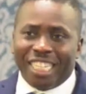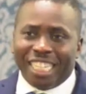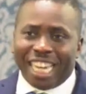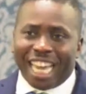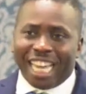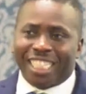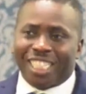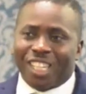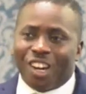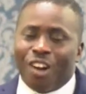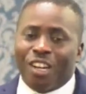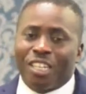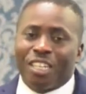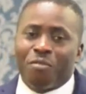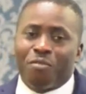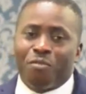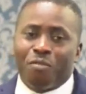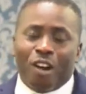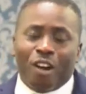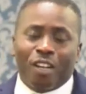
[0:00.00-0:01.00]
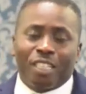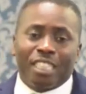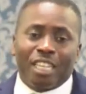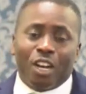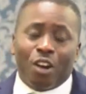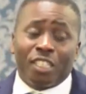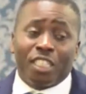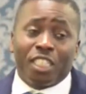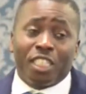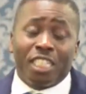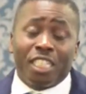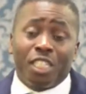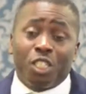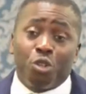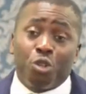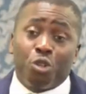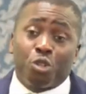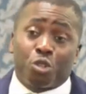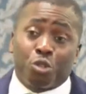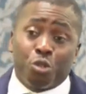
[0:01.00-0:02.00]
in
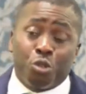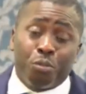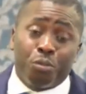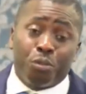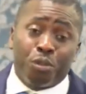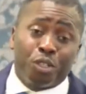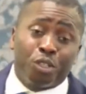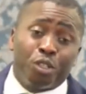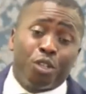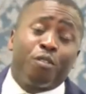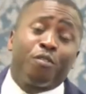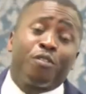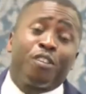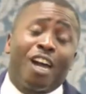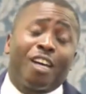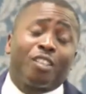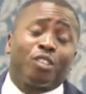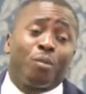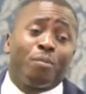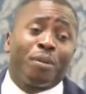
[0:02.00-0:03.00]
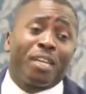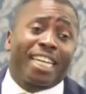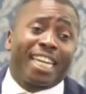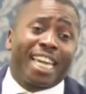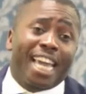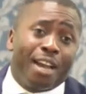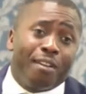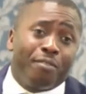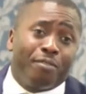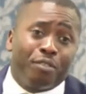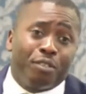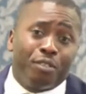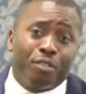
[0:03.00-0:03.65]
YouTube. You've got to be careful.